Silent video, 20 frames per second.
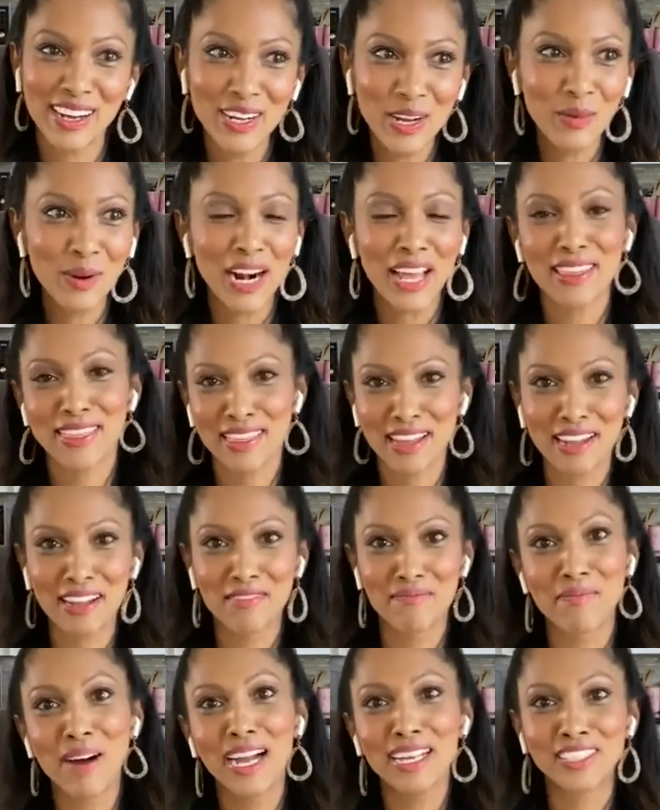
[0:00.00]
I know when I
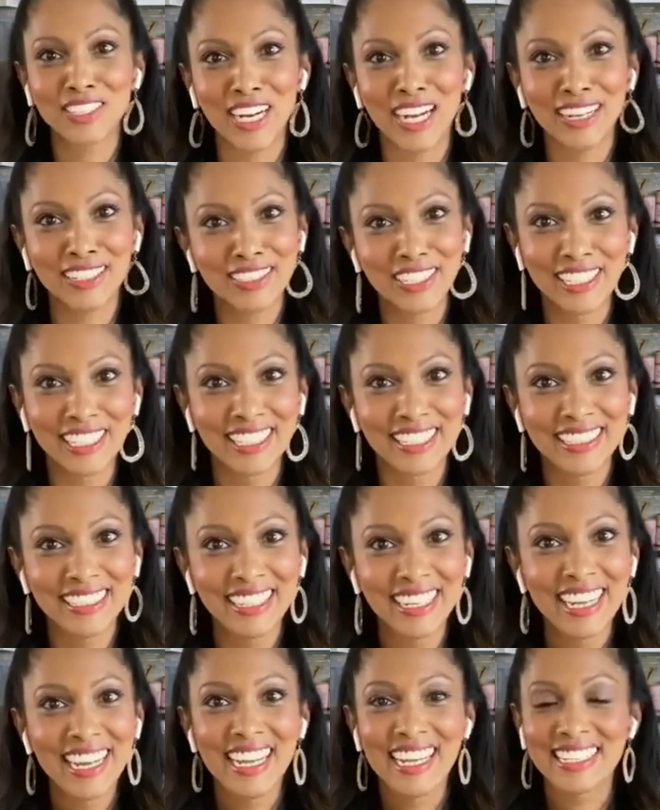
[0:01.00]
think of my
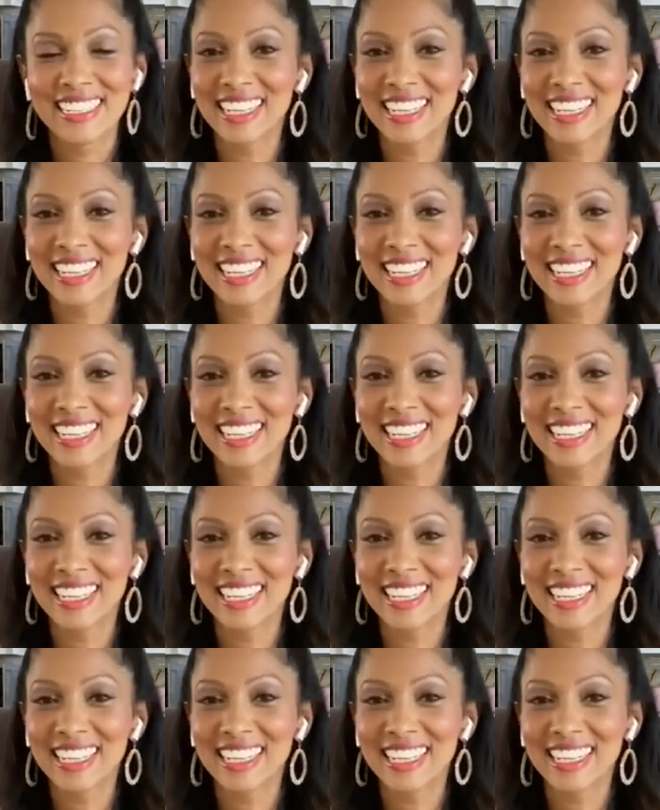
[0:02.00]
childhood,